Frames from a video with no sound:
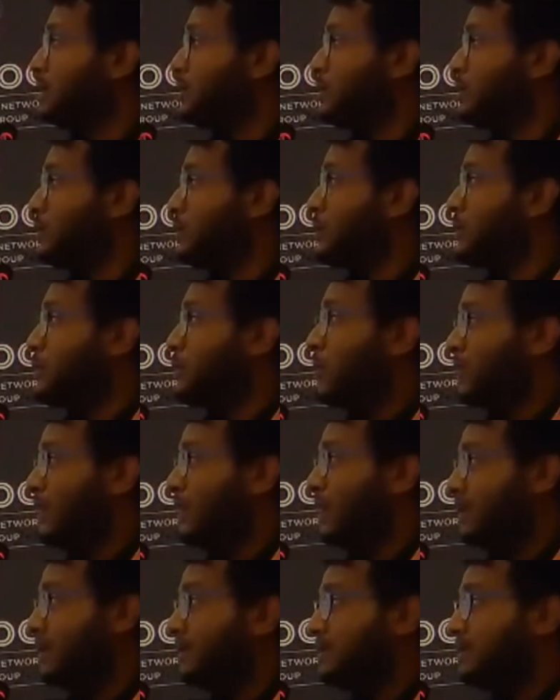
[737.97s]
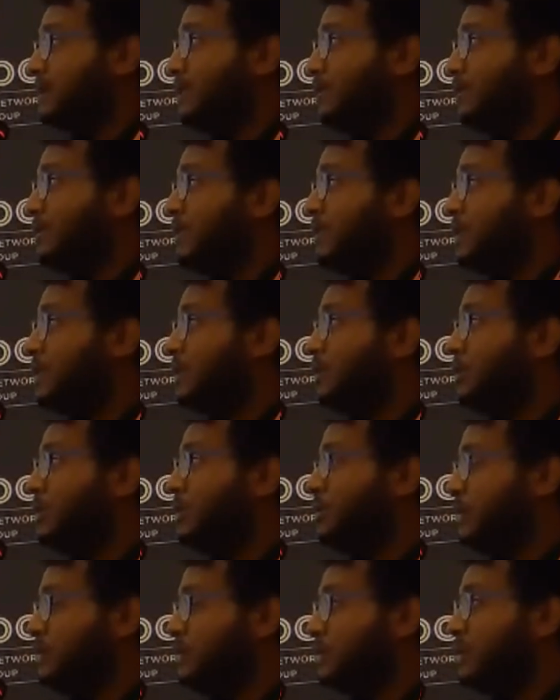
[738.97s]
So what next? Understand your
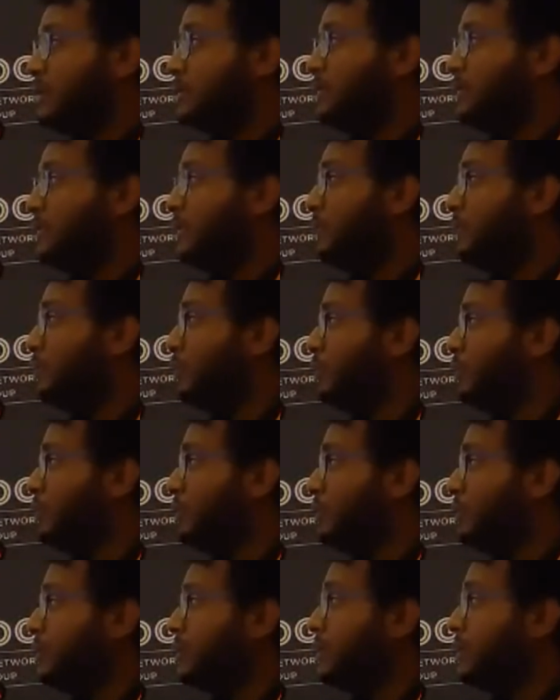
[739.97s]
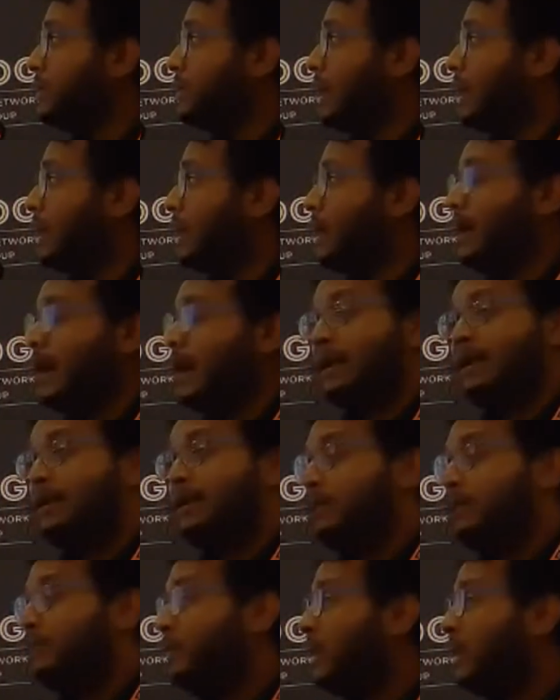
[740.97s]
interests. That's very important.
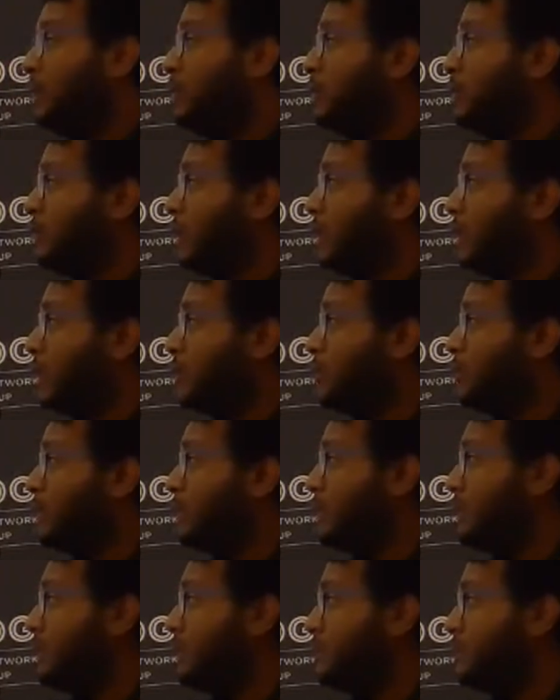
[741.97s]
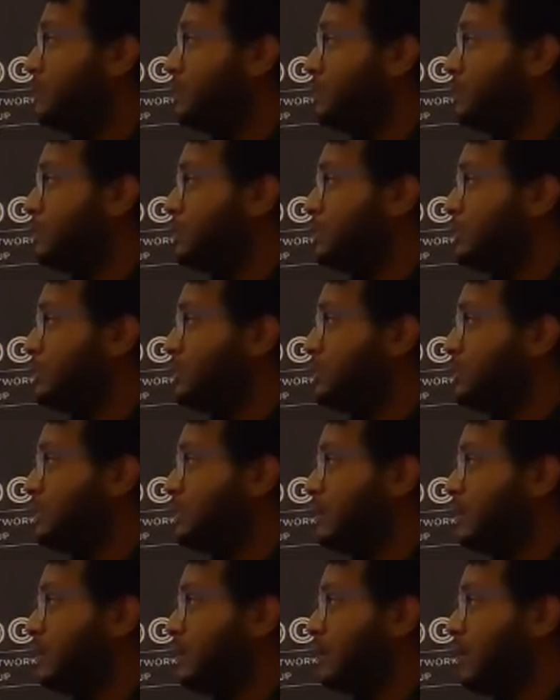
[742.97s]
Identify new and accurate data sources
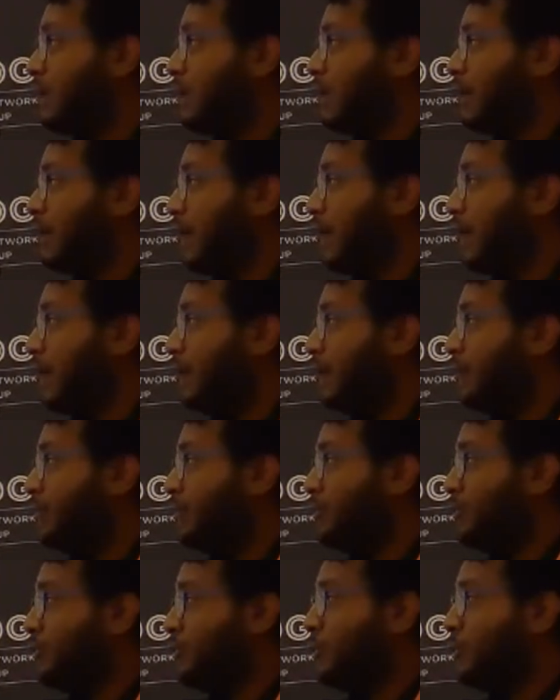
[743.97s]
for the